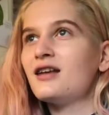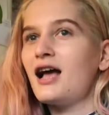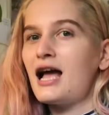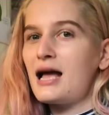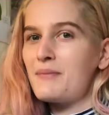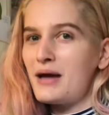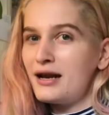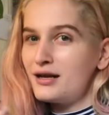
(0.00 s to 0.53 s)
I
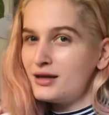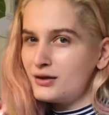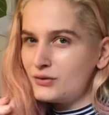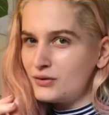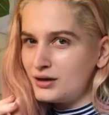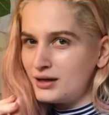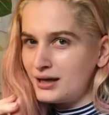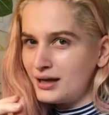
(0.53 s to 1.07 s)
made a little
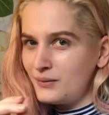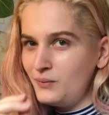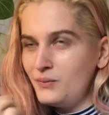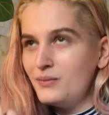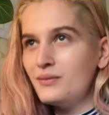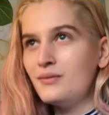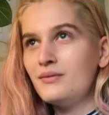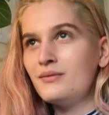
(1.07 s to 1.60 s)
claim
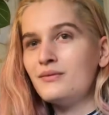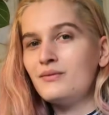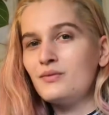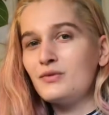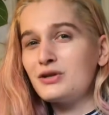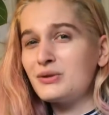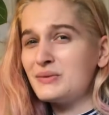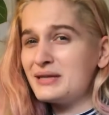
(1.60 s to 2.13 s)

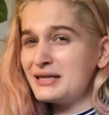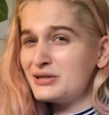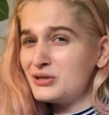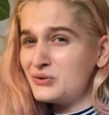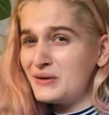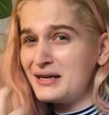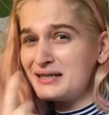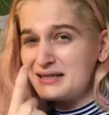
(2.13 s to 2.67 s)
because it was like 2
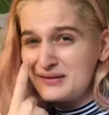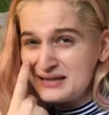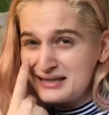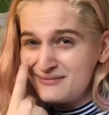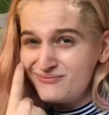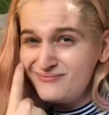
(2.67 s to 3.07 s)
weeks, and I was like,